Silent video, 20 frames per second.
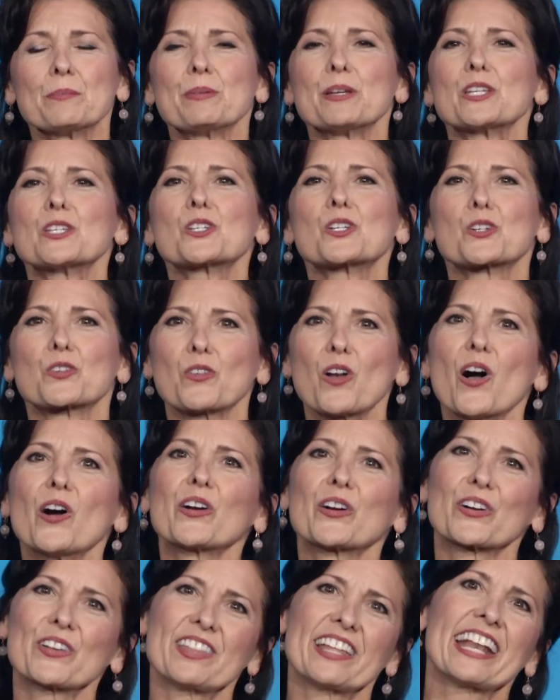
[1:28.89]
be
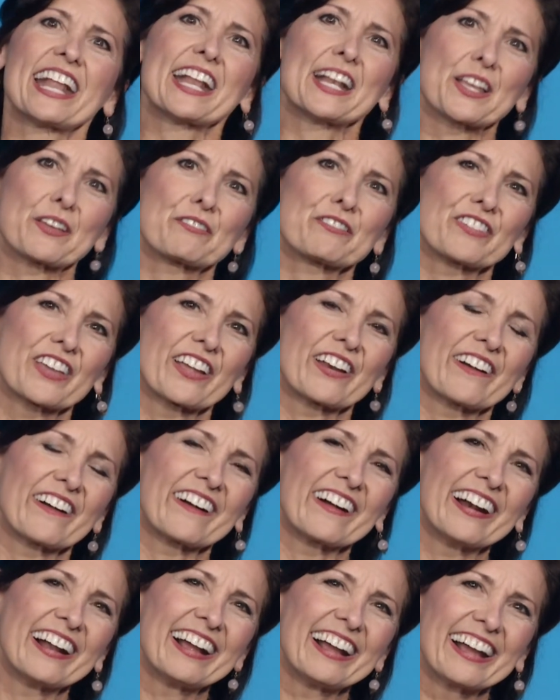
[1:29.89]
stronger than any
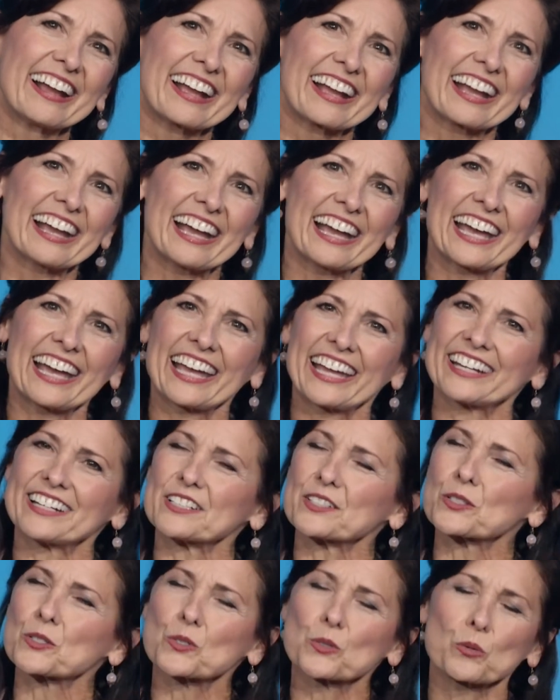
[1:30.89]
fear. I had a
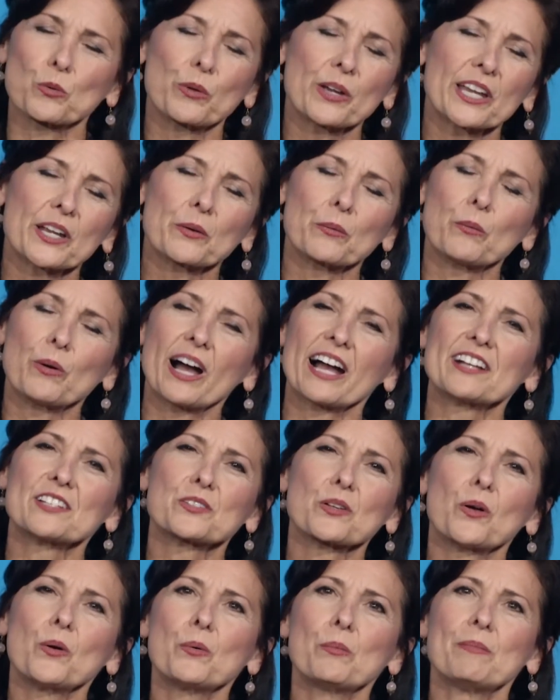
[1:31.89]
sweet,
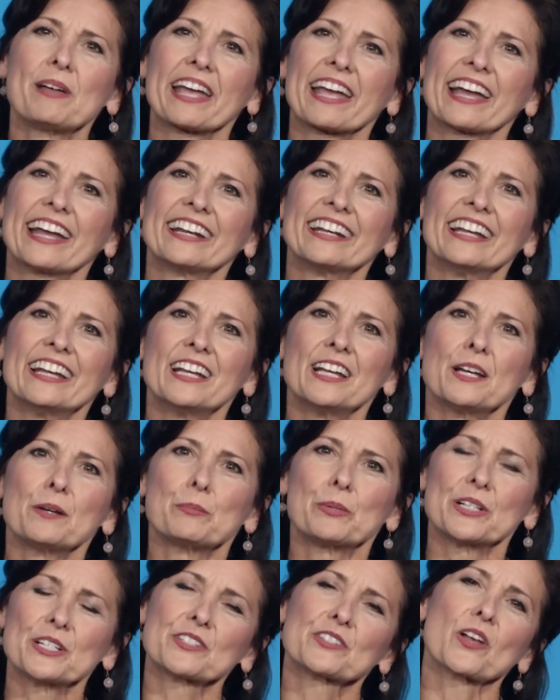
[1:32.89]
wise old man
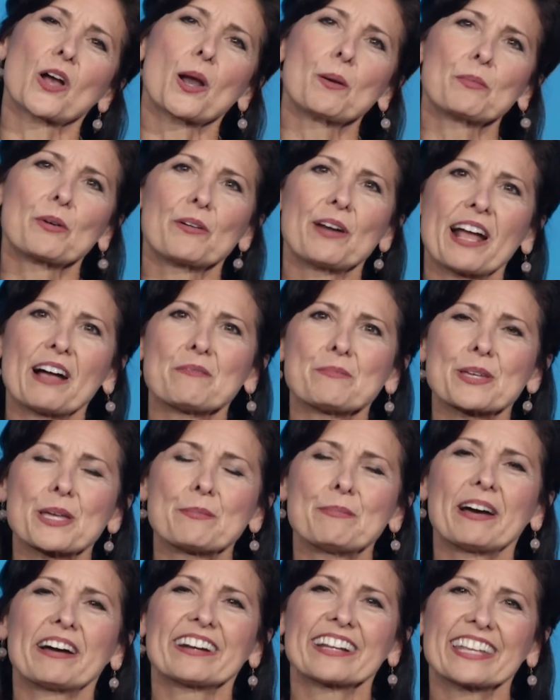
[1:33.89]
put his arm around me
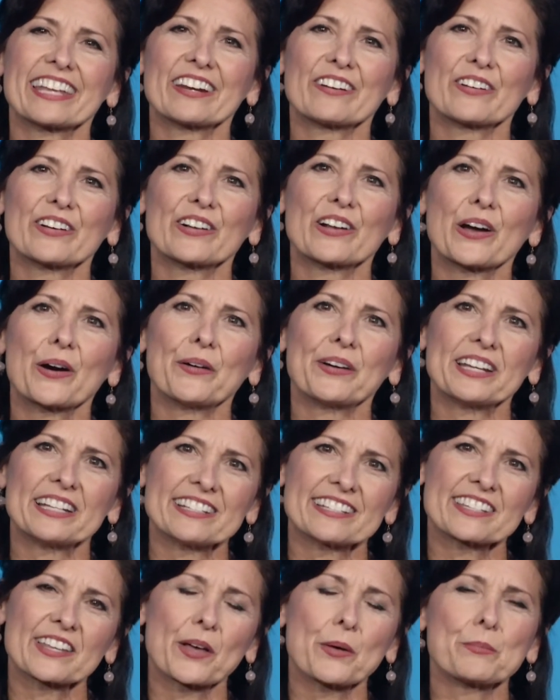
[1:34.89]
about a year ago
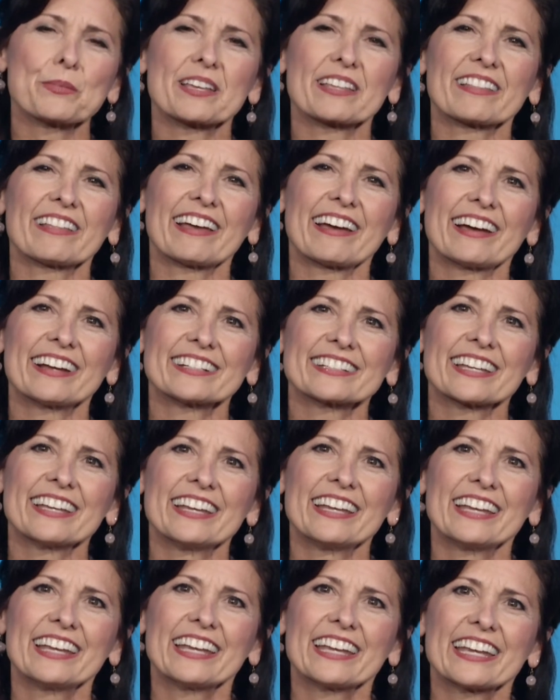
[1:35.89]
and tell me that.
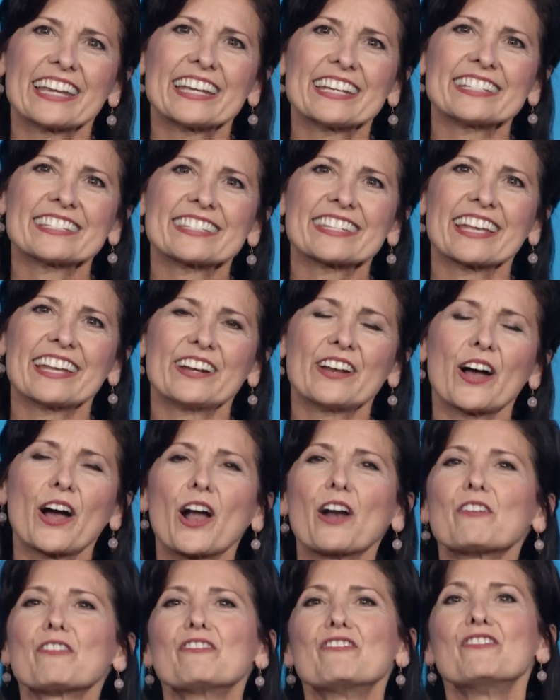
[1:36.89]
He said,
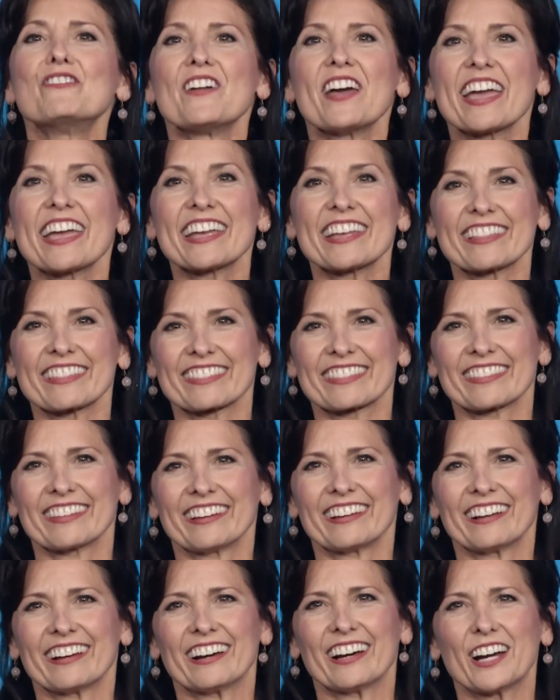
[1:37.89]
our faith,
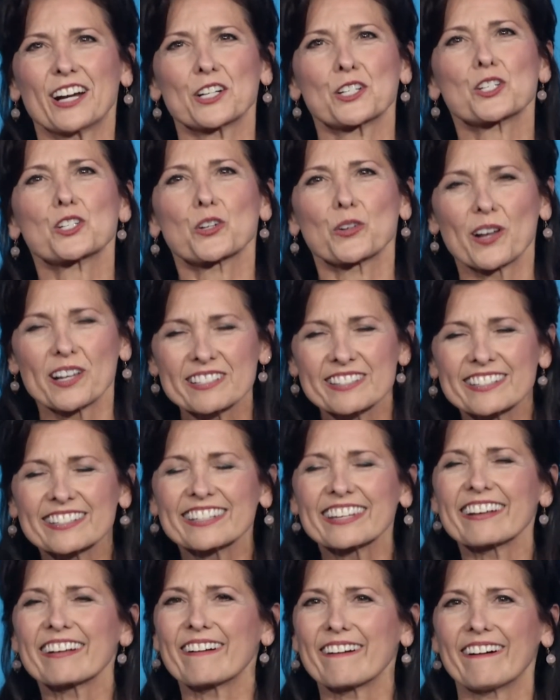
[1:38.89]
our
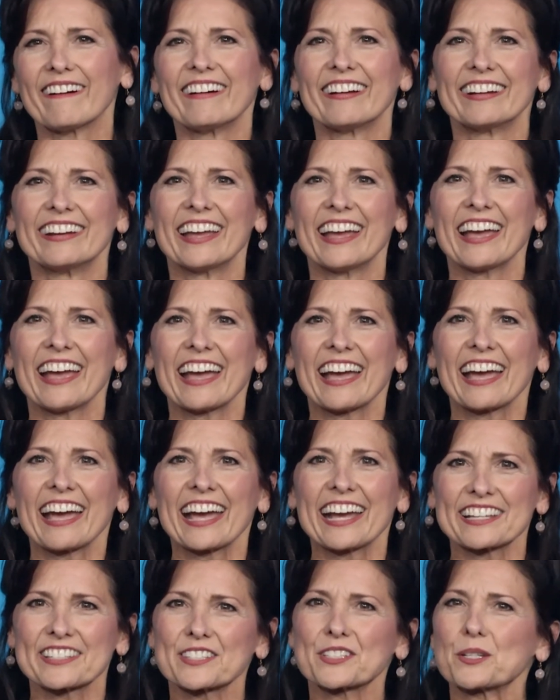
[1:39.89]
trust in God
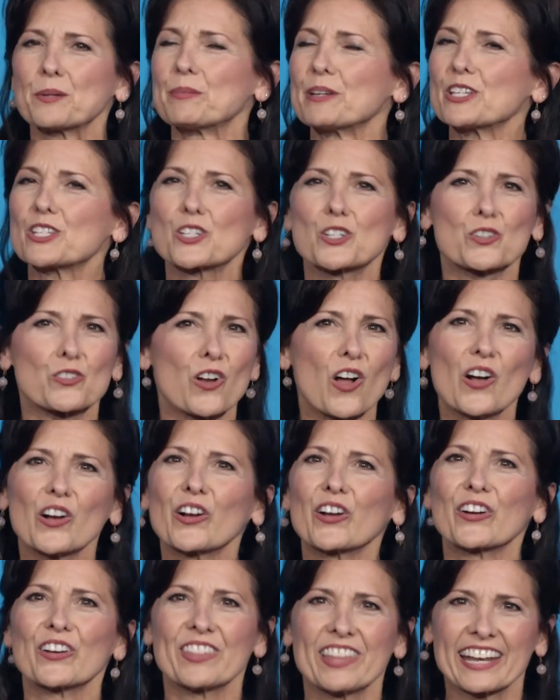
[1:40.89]
has to be
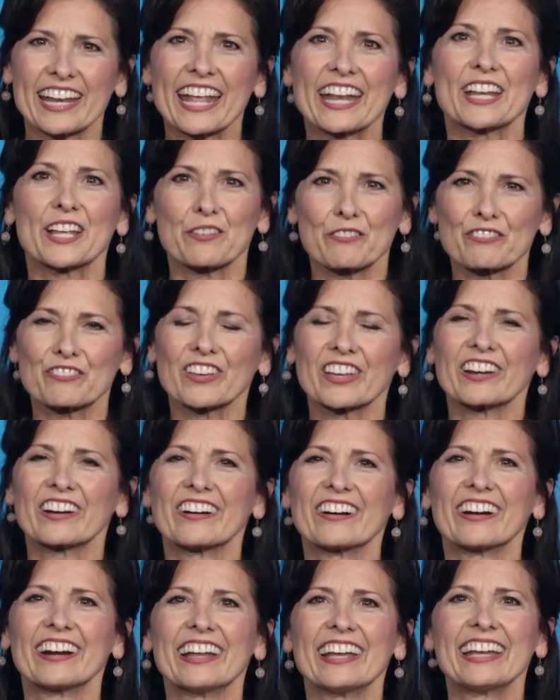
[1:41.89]
stronger than any
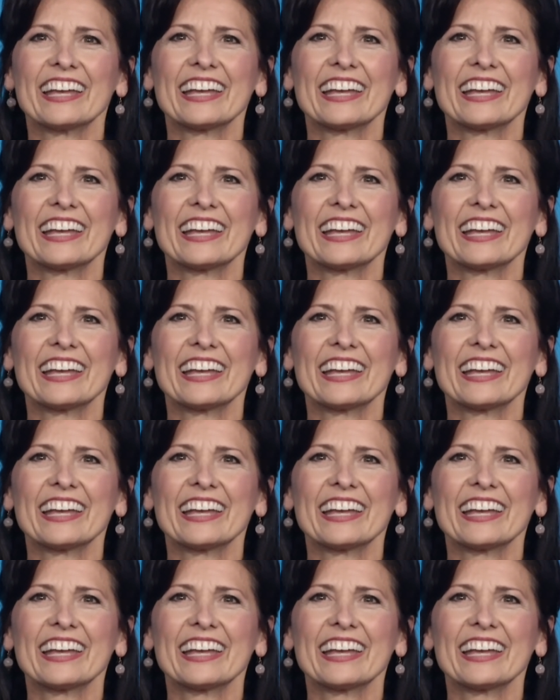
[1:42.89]
fear.